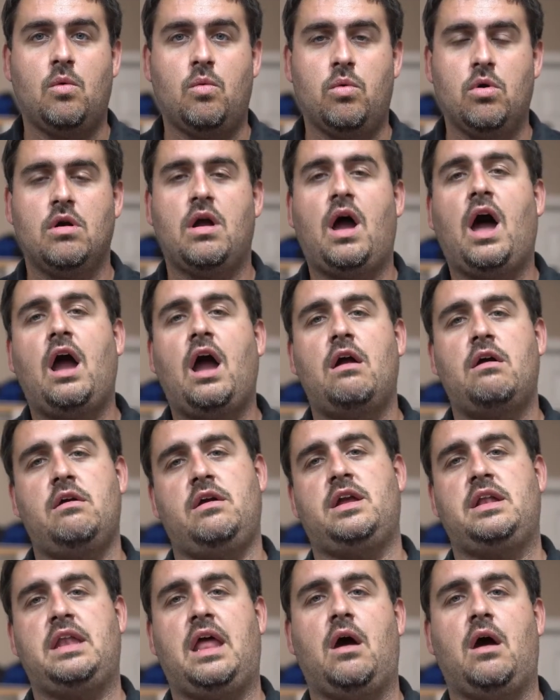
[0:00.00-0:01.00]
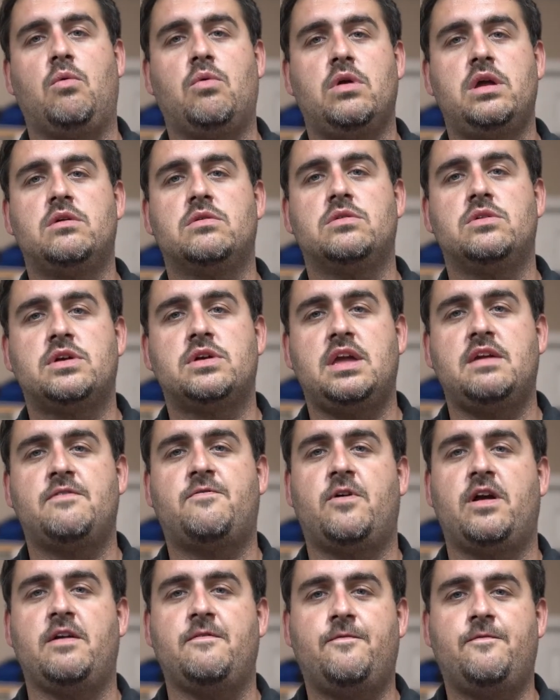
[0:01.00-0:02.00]
We're hiring now. We are looking
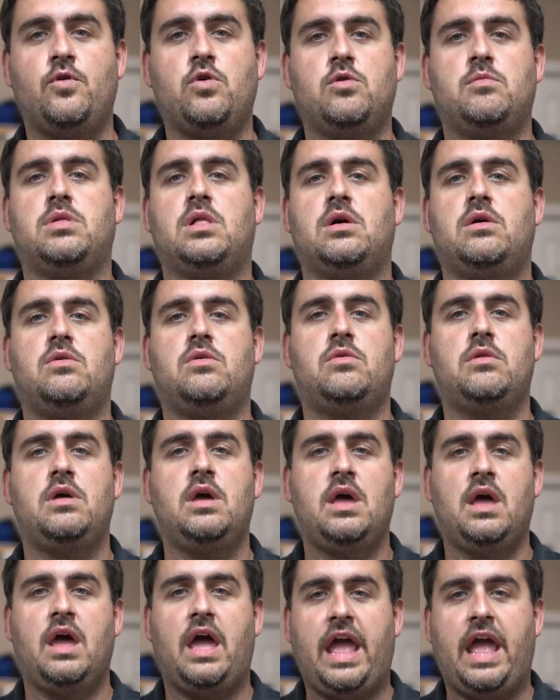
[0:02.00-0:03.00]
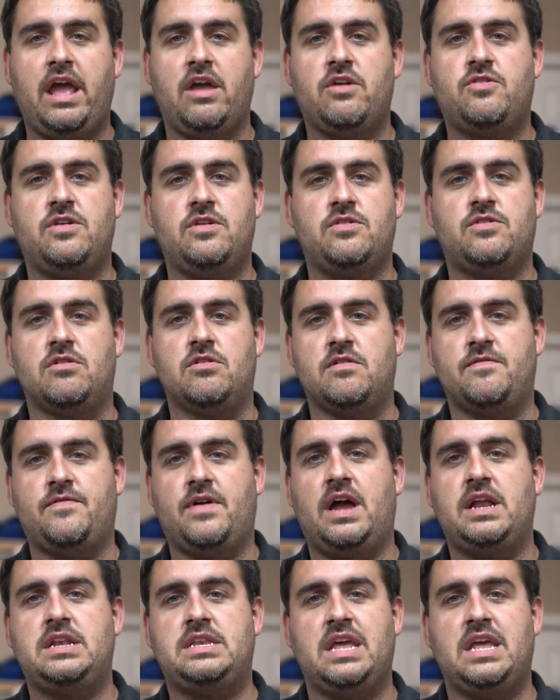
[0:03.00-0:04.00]
for a full-blown ASE
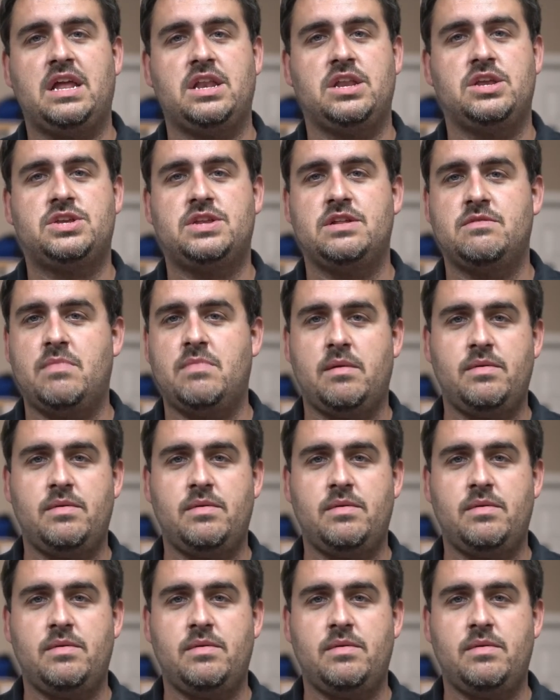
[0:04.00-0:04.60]
certified technician,